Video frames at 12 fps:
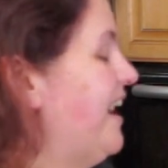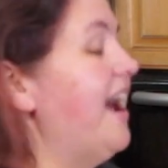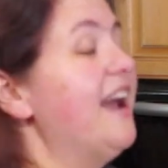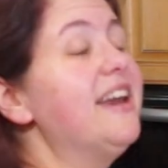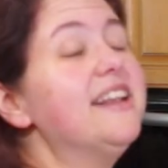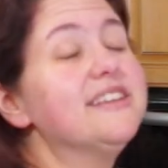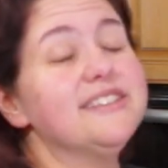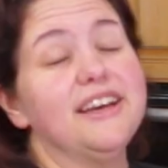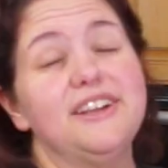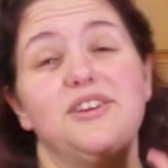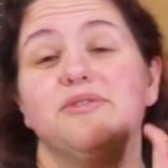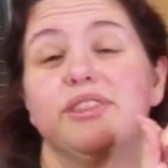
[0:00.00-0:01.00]
I get
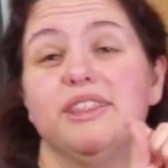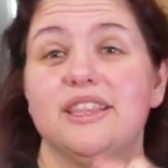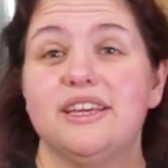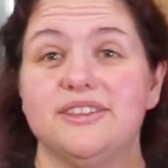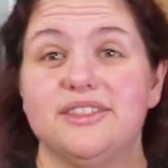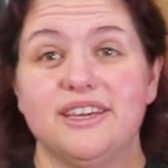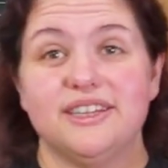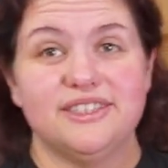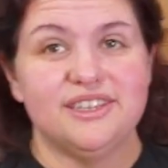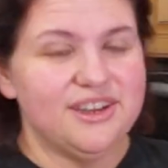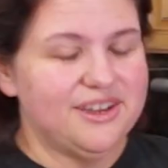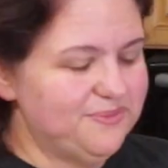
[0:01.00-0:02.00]
excited over the little things,
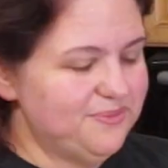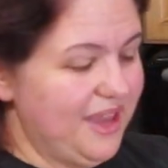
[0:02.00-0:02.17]
y'all.